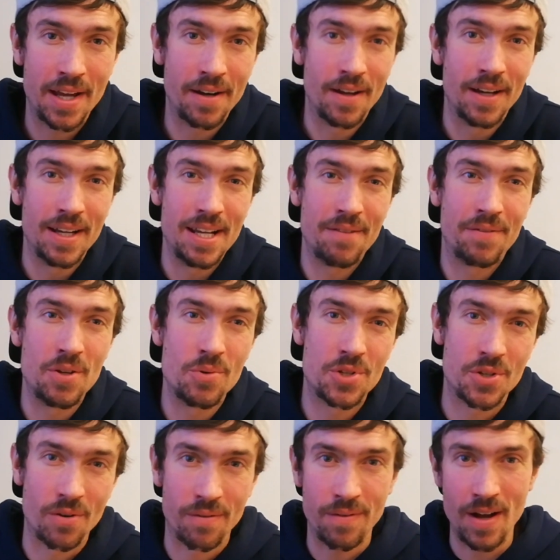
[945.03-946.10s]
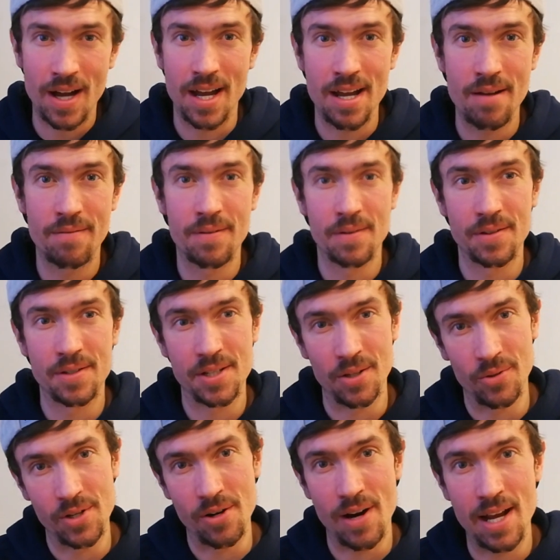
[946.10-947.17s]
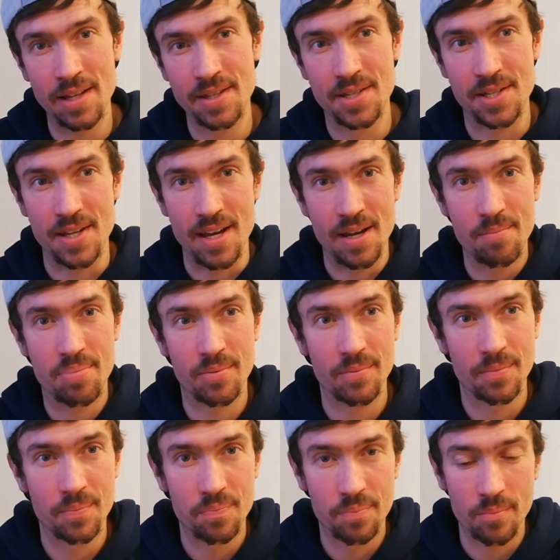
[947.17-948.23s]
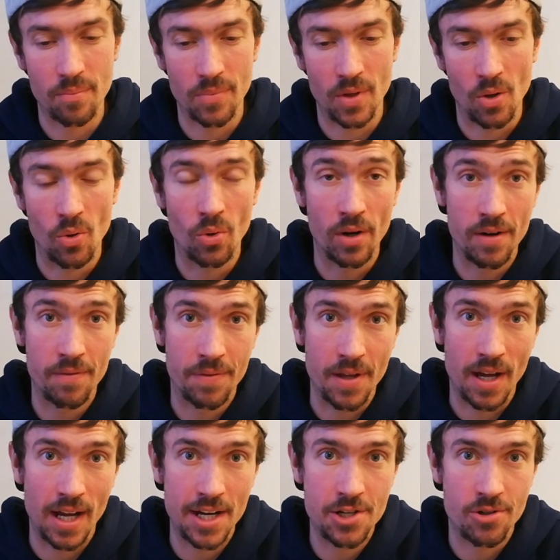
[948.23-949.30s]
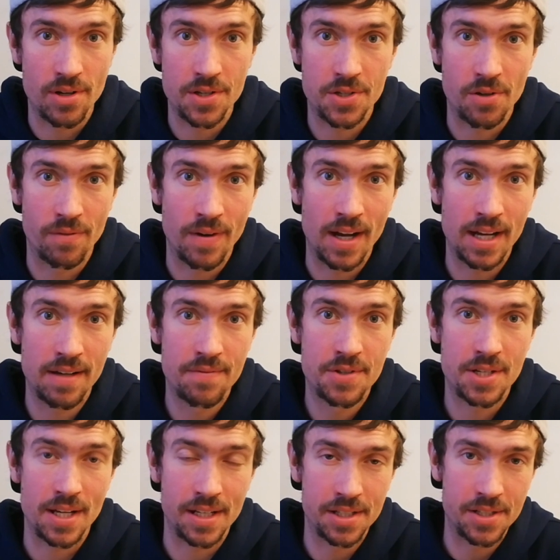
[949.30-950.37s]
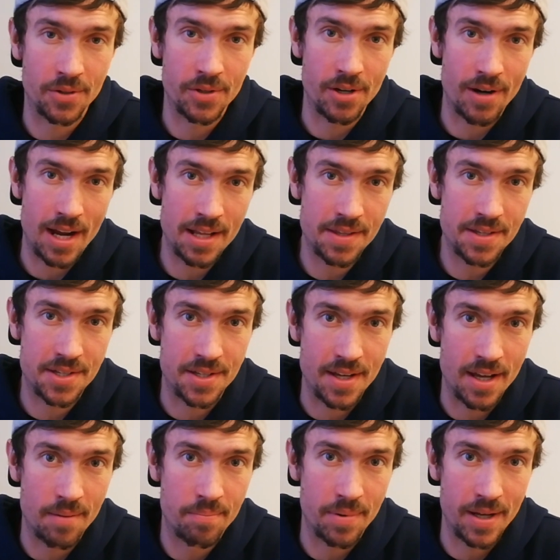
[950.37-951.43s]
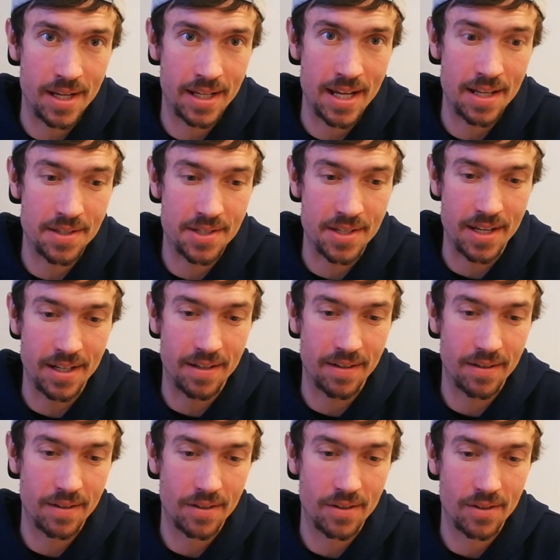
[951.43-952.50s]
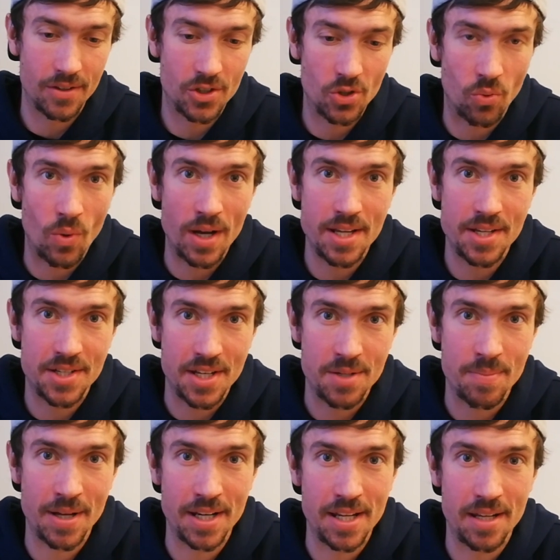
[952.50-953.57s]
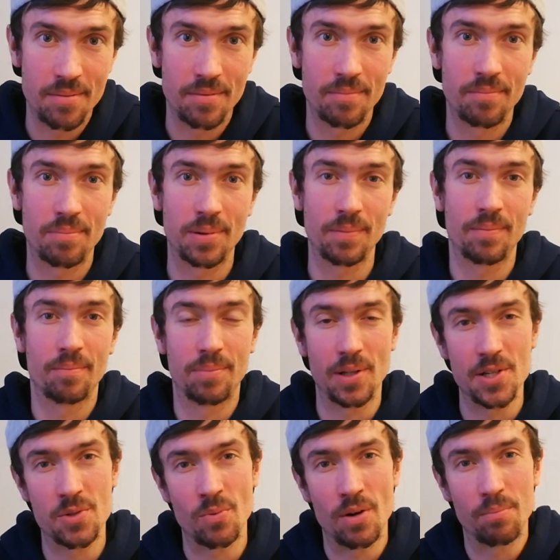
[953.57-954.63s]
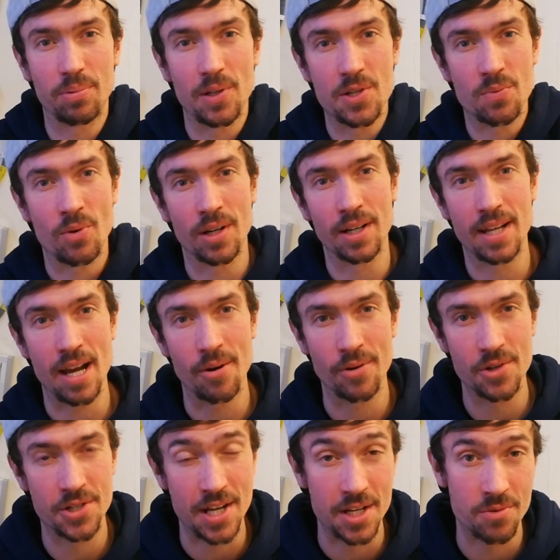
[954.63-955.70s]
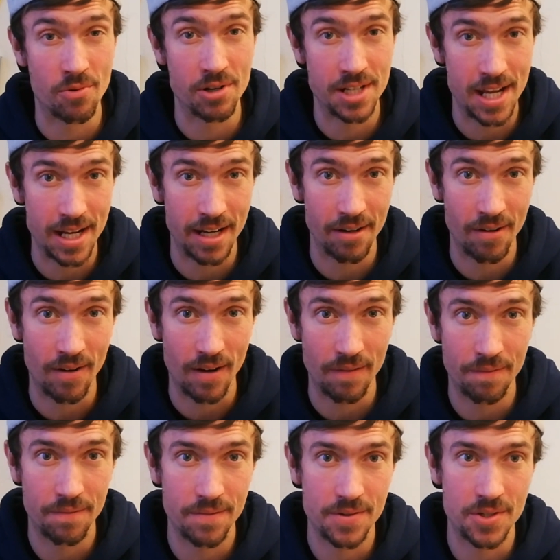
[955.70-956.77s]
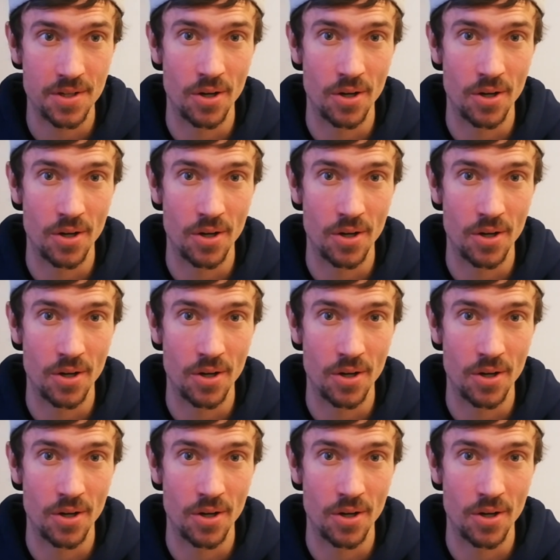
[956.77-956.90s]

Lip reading: But then if you survive till your end step, or if the Hydra survives until your end step, it gets like twice as many +1/+1 counters as were taken off.